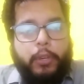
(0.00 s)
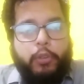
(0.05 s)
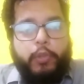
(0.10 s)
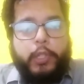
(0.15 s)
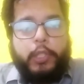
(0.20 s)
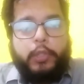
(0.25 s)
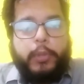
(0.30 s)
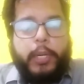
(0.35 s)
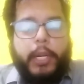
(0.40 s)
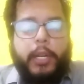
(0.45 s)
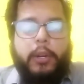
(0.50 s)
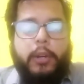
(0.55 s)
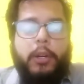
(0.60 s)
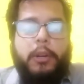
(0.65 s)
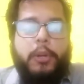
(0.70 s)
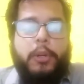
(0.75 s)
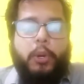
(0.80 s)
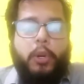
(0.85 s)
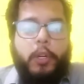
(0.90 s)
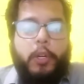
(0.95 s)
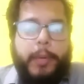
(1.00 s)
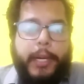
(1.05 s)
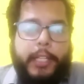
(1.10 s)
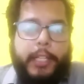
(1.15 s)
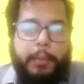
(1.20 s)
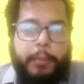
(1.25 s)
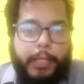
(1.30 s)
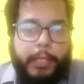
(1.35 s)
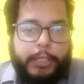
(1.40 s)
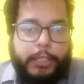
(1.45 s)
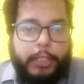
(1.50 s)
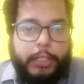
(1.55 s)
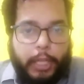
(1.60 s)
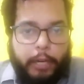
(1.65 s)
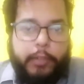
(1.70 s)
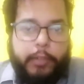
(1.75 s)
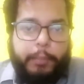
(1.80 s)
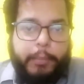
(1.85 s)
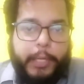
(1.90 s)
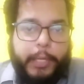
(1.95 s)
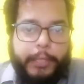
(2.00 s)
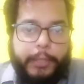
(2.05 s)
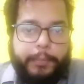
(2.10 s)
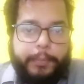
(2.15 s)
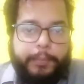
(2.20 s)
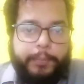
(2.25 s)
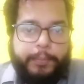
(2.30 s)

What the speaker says: which were controlled by the British government.